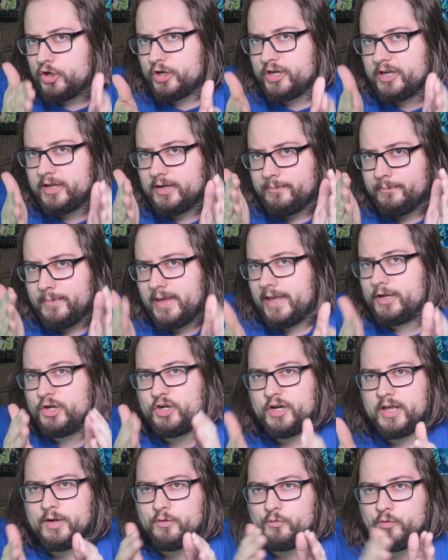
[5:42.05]
good
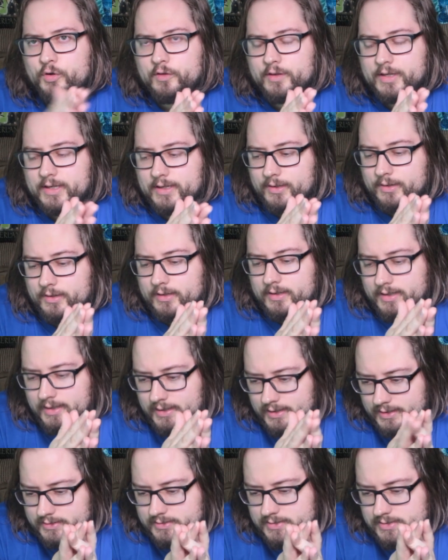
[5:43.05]
Megu-nee really
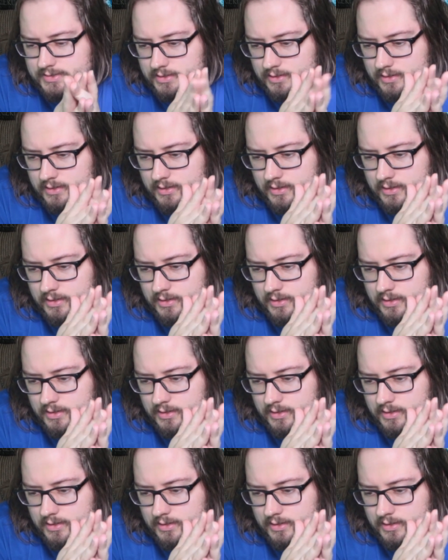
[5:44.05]
is.